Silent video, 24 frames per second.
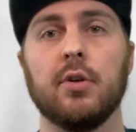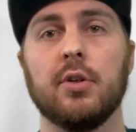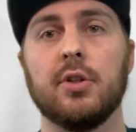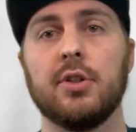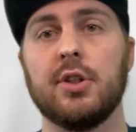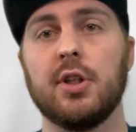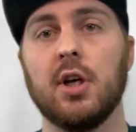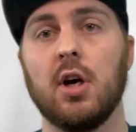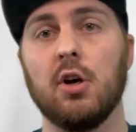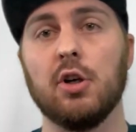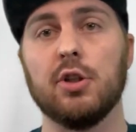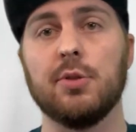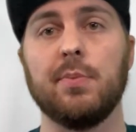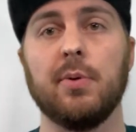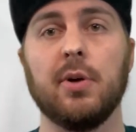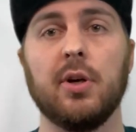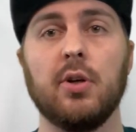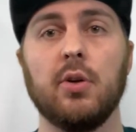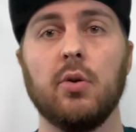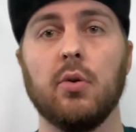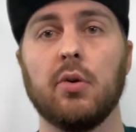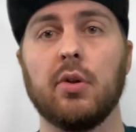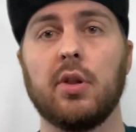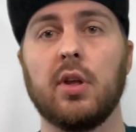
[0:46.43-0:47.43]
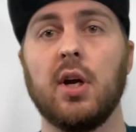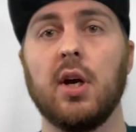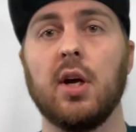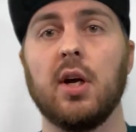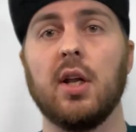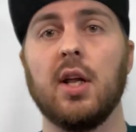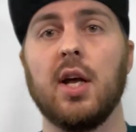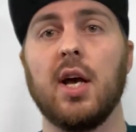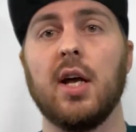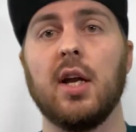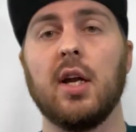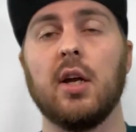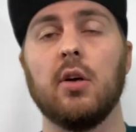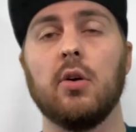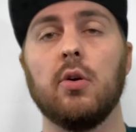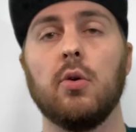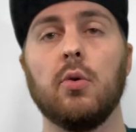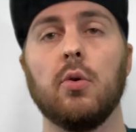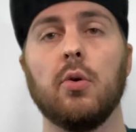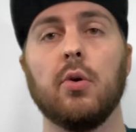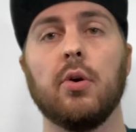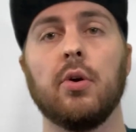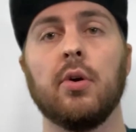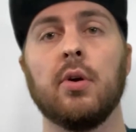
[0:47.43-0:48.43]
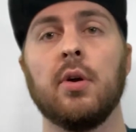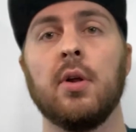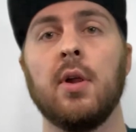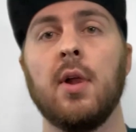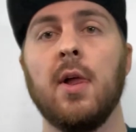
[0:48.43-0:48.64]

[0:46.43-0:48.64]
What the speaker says: Salisbury, North Carolina, or